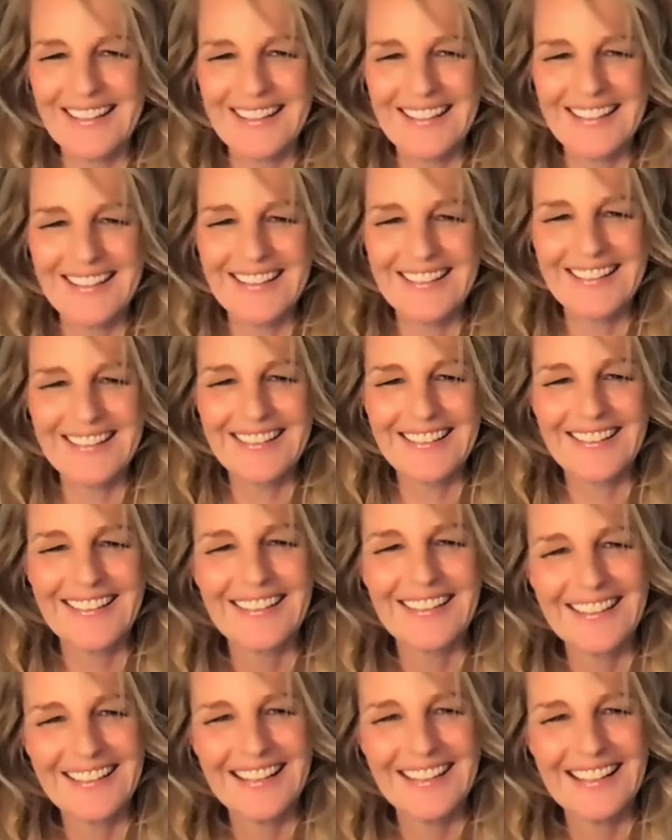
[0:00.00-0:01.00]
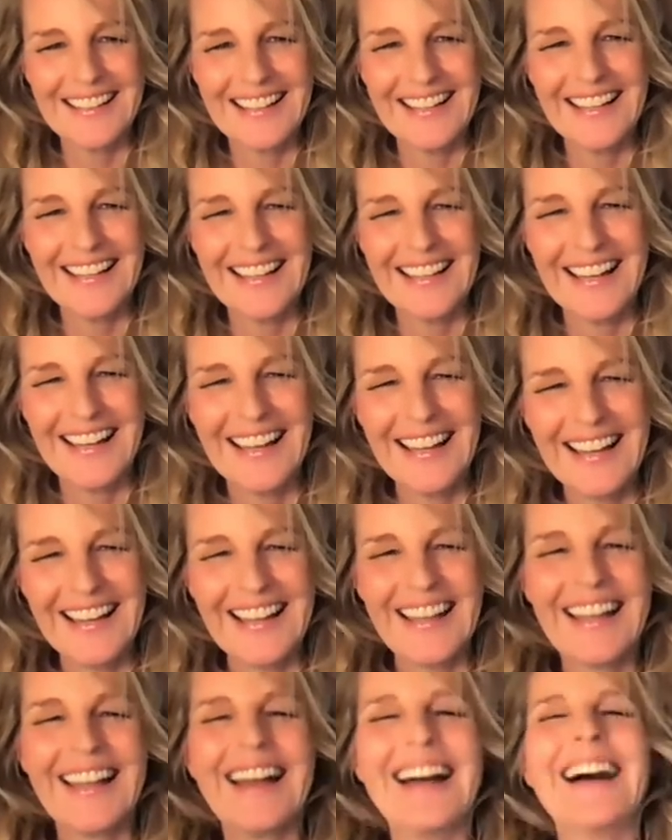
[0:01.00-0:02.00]

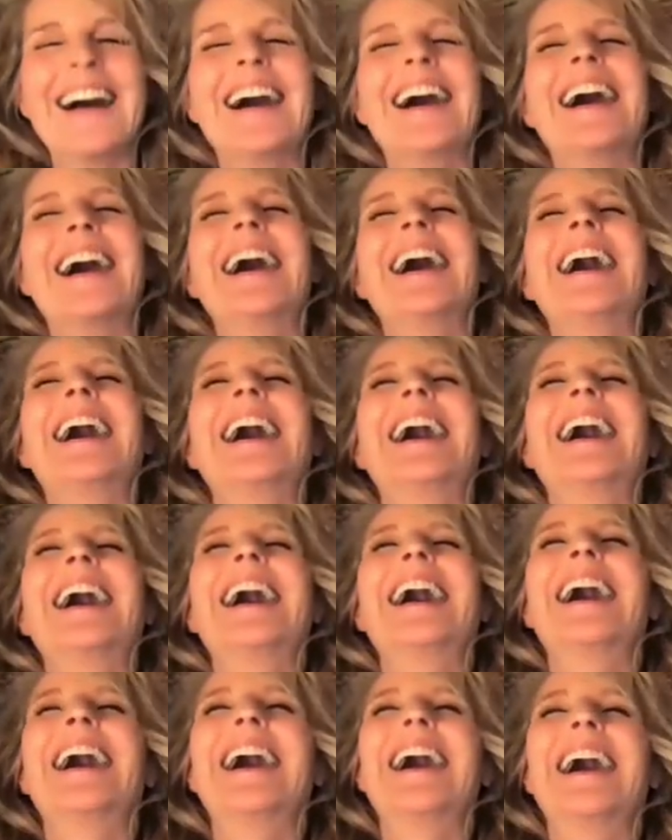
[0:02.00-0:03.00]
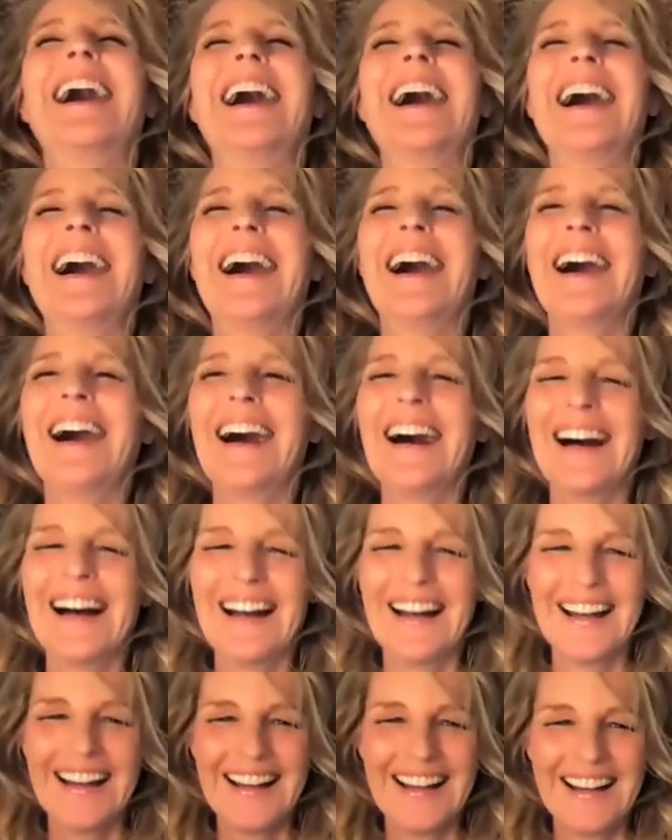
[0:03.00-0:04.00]

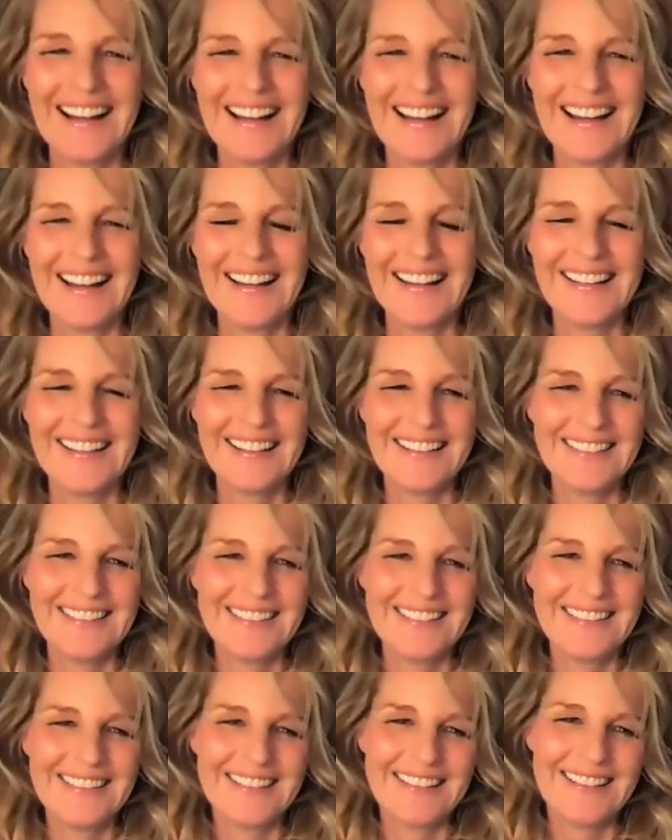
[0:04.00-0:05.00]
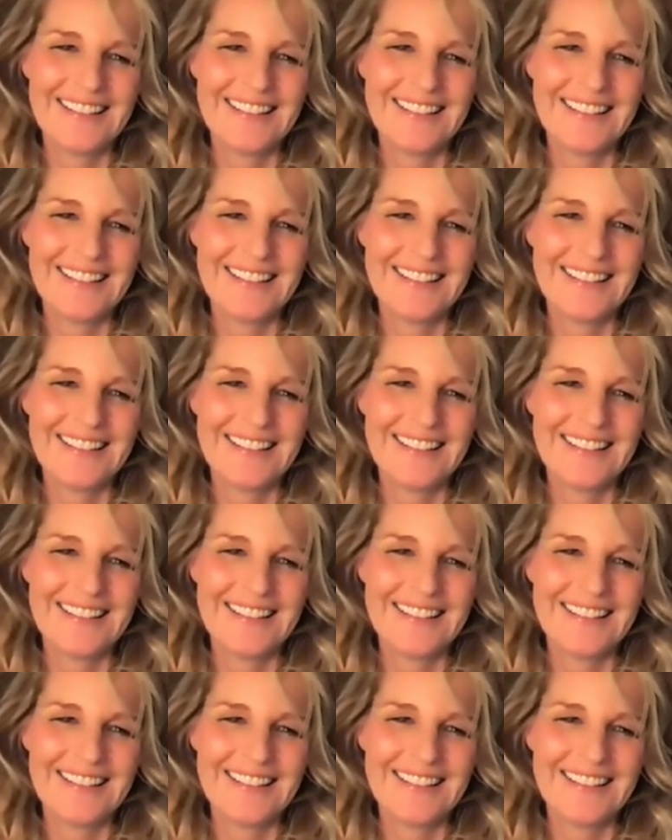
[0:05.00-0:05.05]
(not speaking)